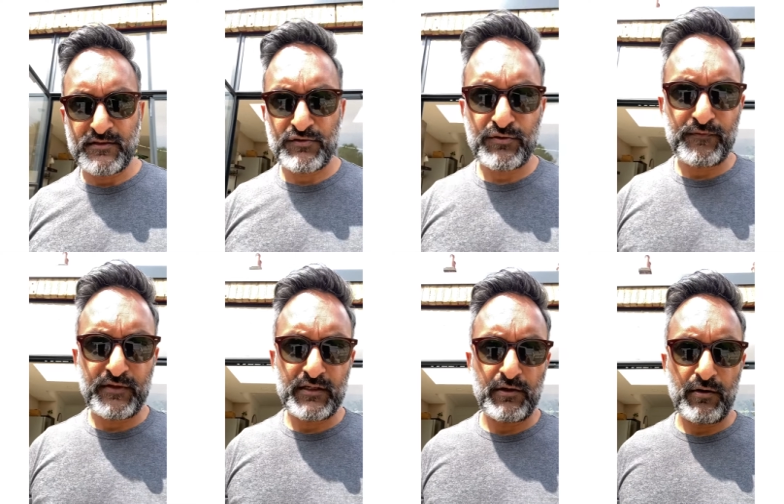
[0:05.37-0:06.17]
a short
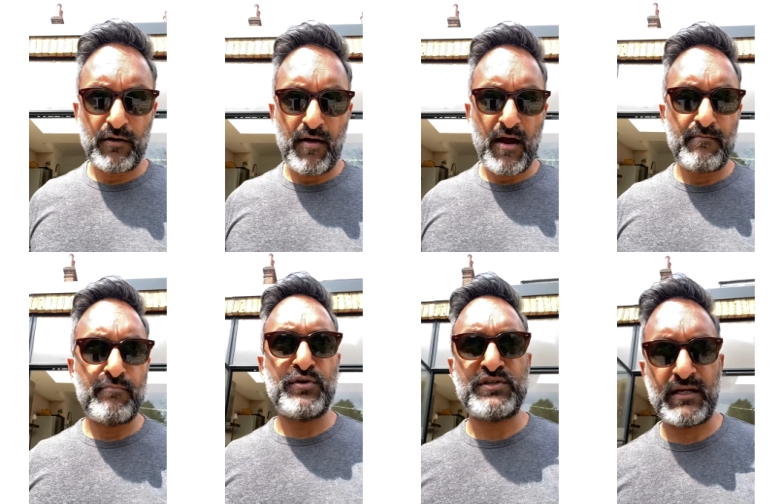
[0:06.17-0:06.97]
video around
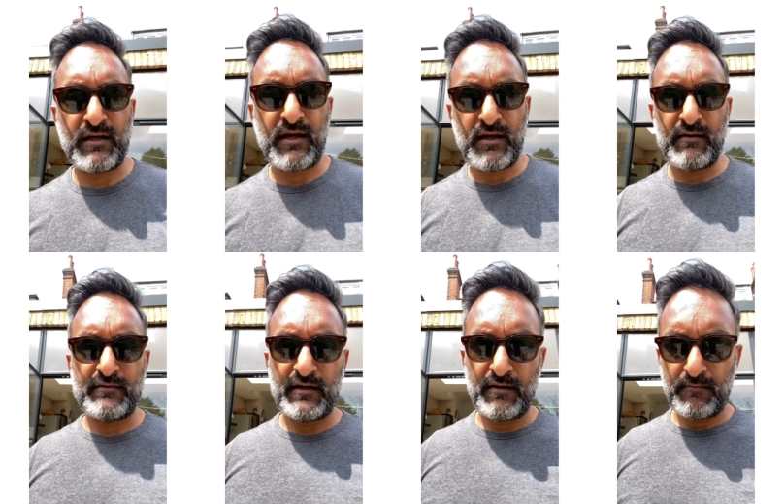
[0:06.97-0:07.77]
bridging and
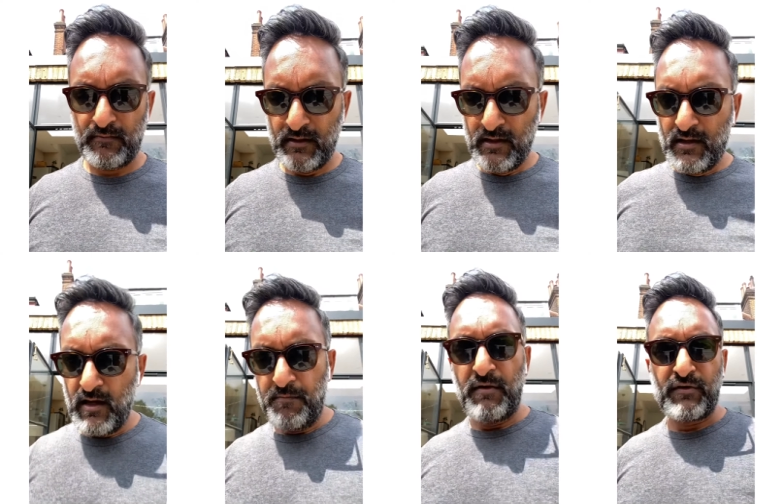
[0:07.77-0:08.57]
um,
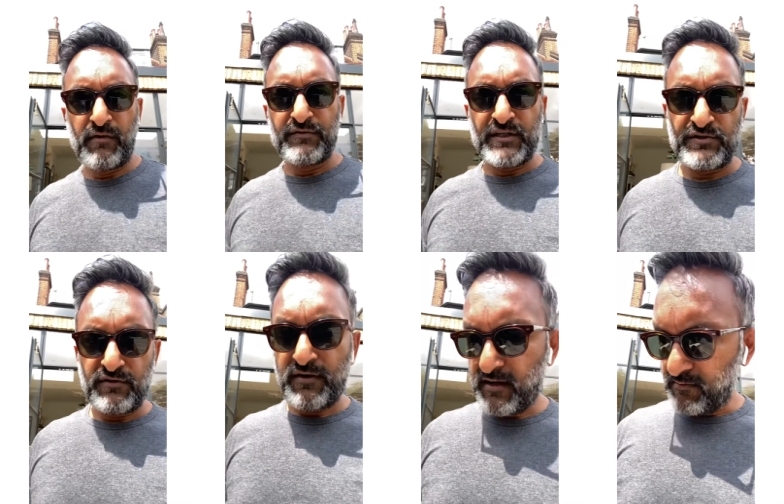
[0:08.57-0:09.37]
a bit of a conversation
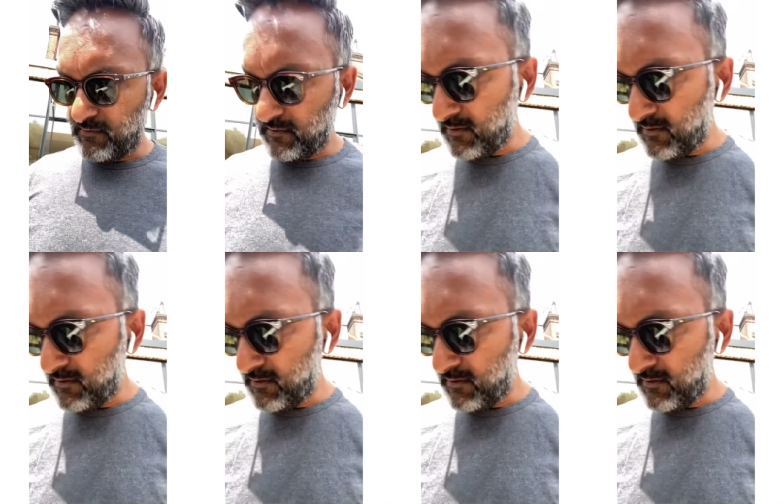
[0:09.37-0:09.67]
around